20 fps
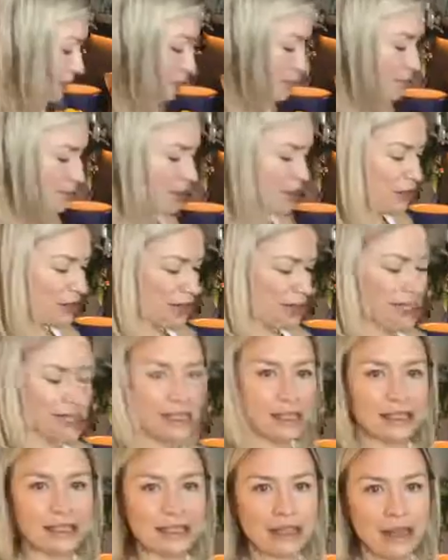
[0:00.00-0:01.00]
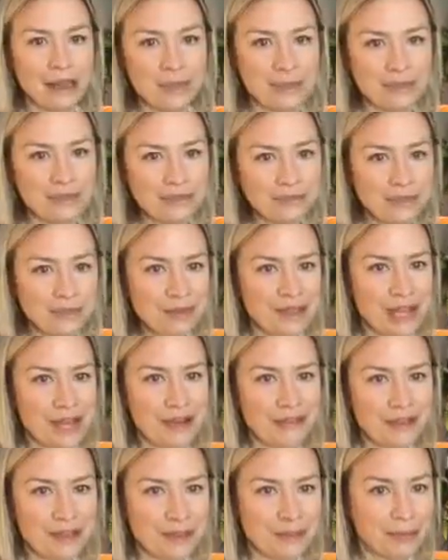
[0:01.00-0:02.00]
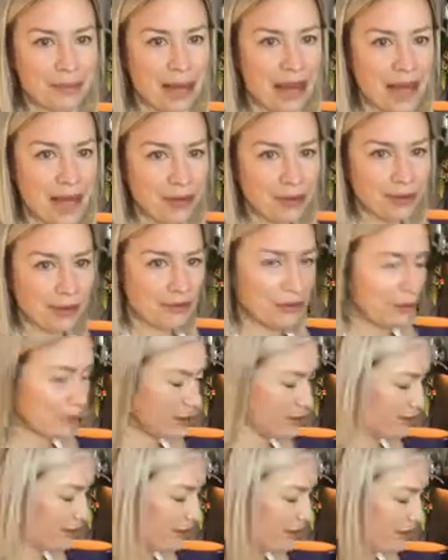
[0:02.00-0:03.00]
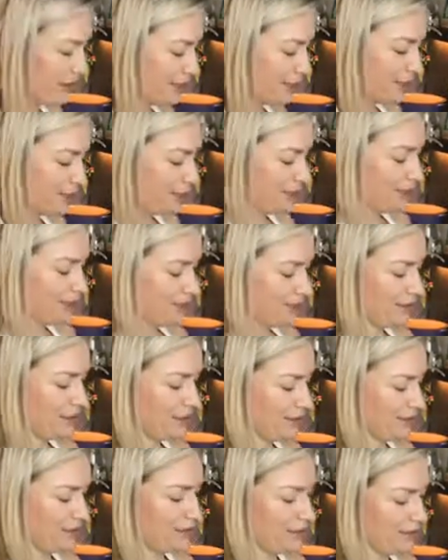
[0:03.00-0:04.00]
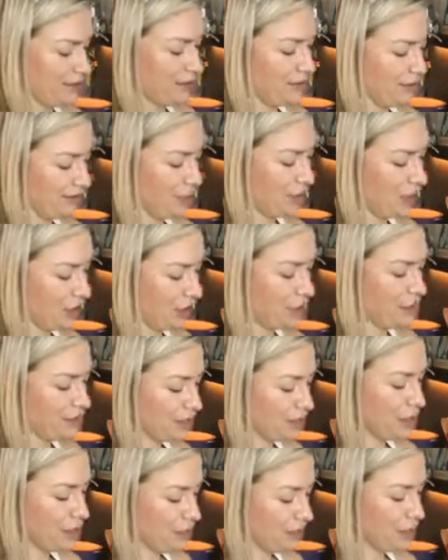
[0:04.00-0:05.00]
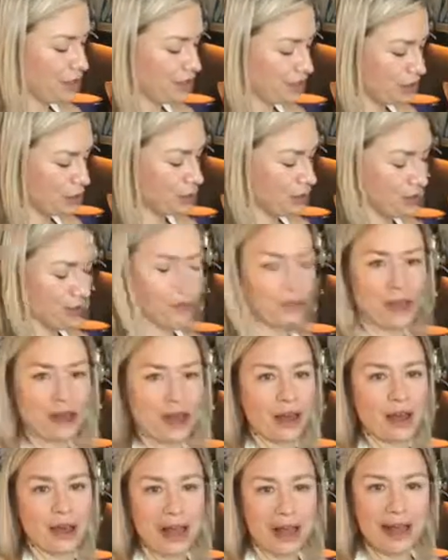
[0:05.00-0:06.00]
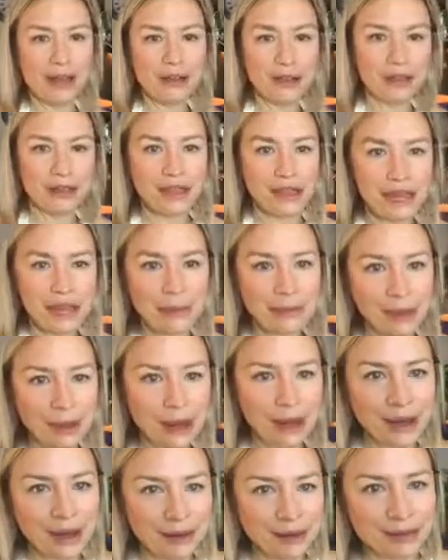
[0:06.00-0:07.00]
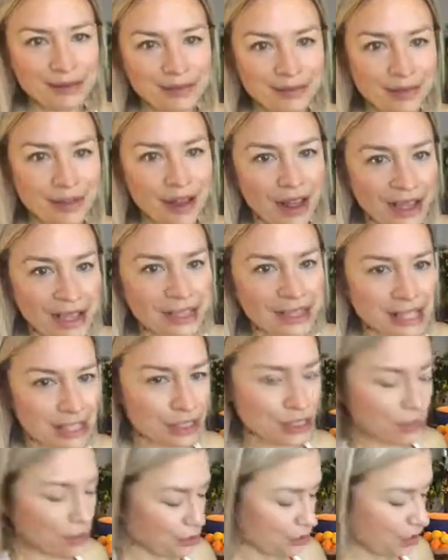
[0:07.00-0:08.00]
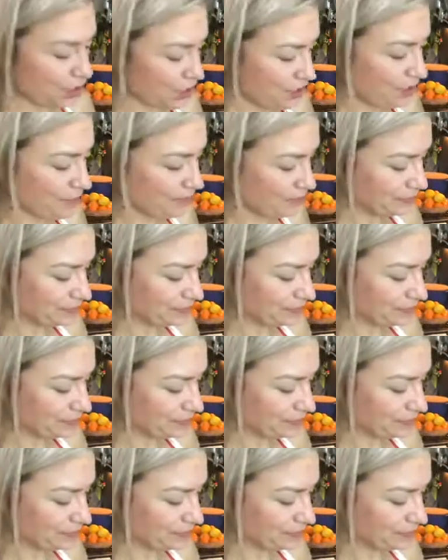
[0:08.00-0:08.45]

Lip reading: Put them in a nice little cellophane bag with a ribbon. If you know someone that's sort of healthy but likes their chocolate.